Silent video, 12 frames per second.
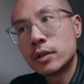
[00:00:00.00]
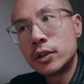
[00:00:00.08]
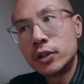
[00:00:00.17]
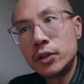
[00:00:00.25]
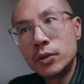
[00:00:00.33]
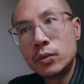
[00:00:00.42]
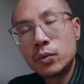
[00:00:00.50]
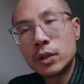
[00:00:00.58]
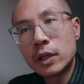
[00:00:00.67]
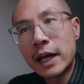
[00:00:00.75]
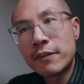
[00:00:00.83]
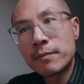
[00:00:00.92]
you
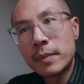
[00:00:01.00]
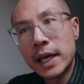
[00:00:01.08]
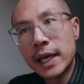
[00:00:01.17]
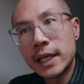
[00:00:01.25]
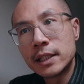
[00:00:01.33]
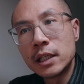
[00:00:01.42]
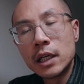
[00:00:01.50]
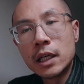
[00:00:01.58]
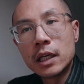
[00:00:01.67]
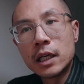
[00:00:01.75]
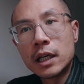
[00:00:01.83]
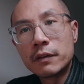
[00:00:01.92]
will have made
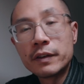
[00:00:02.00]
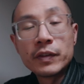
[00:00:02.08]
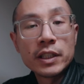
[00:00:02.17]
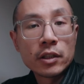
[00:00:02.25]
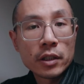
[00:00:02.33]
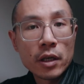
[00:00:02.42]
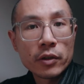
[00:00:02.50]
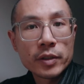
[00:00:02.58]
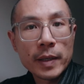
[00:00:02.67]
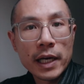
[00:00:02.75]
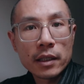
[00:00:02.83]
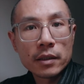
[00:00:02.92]
$1,500
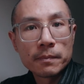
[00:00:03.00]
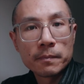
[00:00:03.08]
back.